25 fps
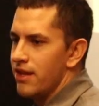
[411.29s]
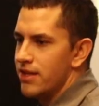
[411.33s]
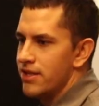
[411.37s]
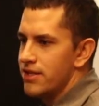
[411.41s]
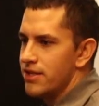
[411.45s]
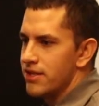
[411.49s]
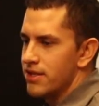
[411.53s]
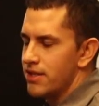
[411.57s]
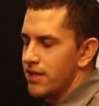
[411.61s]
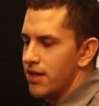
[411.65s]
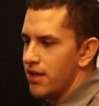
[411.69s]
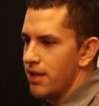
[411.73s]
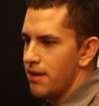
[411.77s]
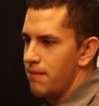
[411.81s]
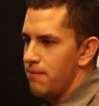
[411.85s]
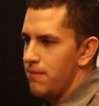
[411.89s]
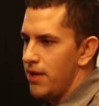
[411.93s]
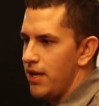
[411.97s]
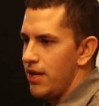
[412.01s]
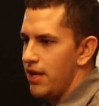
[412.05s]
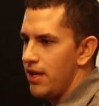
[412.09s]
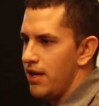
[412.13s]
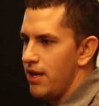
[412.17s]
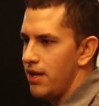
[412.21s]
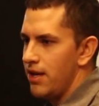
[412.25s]
This is gonna
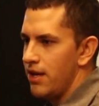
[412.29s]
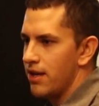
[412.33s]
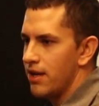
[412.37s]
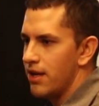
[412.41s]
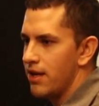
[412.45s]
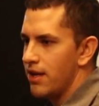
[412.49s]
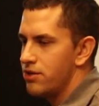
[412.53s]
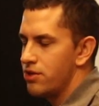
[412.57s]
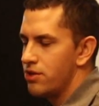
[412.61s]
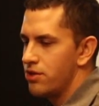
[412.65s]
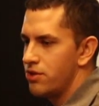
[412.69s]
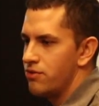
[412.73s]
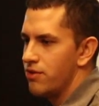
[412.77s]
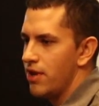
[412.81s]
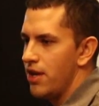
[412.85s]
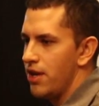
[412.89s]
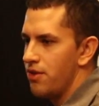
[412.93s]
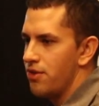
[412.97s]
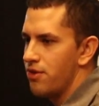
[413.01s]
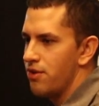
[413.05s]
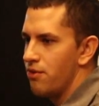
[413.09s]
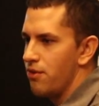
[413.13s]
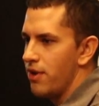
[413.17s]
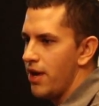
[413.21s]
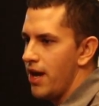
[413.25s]
be
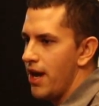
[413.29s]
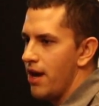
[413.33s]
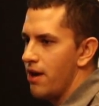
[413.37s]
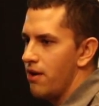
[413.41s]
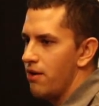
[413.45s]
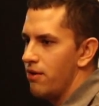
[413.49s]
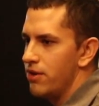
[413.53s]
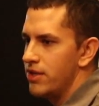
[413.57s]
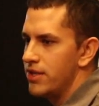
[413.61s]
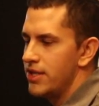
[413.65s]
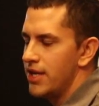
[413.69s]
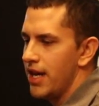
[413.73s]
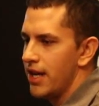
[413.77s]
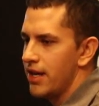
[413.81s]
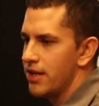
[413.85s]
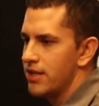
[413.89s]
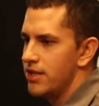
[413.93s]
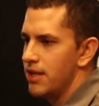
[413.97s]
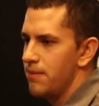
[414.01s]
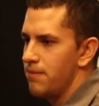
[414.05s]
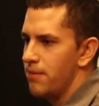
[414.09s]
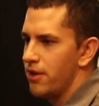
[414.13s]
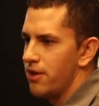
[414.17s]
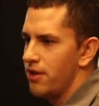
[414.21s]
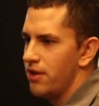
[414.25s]
straight through Aerotech.
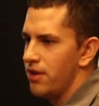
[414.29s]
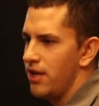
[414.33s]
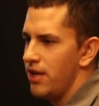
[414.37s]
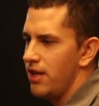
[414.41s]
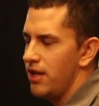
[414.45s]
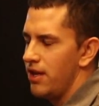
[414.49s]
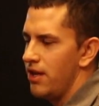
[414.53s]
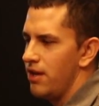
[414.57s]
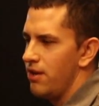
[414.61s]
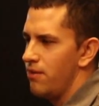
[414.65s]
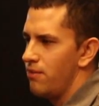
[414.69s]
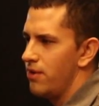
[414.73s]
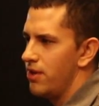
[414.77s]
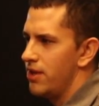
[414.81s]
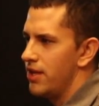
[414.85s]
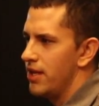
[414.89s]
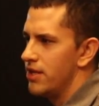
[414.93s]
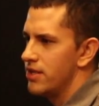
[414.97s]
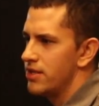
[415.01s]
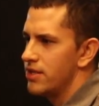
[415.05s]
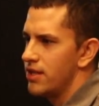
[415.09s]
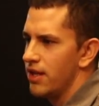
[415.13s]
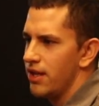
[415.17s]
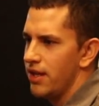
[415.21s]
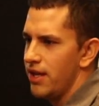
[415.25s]
Typically with
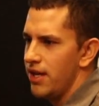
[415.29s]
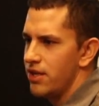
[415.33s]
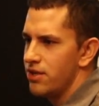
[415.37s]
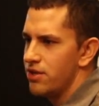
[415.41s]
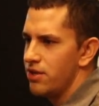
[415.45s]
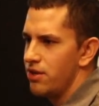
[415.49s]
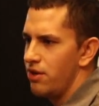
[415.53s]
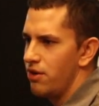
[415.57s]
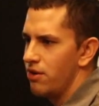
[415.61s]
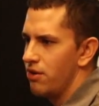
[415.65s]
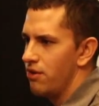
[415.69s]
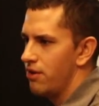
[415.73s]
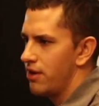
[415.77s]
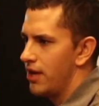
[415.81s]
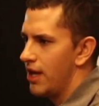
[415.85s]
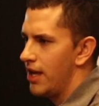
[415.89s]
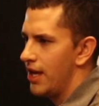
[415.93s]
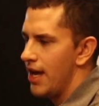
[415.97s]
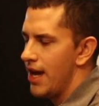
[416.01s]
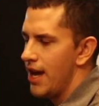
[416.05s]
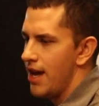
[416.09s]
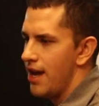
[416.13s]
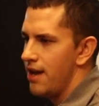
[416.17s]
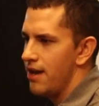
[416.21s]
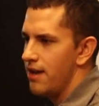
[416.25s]
installation, you're
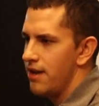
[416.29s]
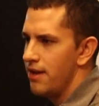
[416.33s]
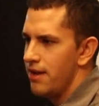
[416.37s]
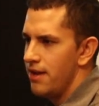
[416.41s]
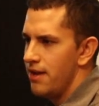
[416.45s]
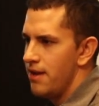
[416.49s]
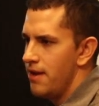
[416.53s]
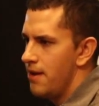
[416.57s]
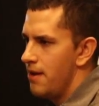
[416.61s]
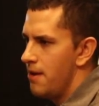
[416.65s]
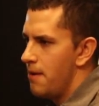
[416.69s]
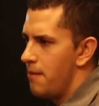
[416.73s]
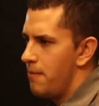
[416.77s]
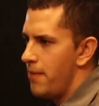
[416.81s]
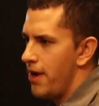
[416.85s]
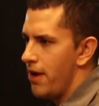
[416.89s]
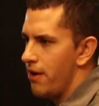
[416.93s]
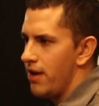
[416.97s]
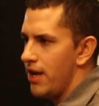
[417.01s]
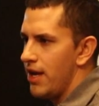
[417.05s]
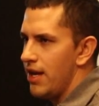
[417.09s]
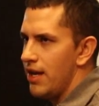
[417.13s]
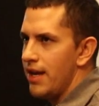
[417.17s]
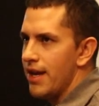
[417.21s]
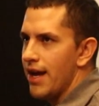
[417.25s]
looking at
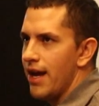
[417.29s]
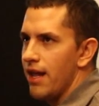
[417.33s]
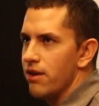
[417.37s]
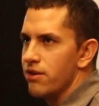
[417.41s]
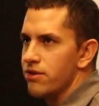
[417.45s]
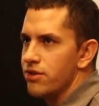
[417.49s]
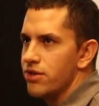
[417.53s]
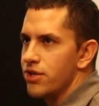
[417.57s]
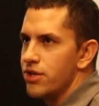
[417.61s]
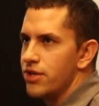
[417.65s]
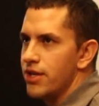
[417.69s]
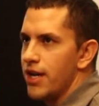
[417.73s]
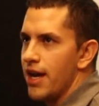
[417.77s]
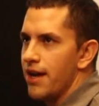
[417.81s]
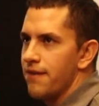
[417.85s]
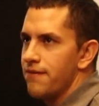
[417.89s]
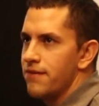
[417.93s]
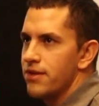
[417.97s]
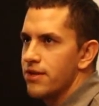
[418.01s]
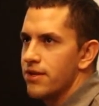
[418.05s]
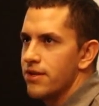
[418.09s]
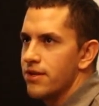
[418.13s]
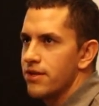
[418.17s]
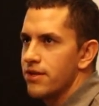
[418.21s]
about $80 a shaft.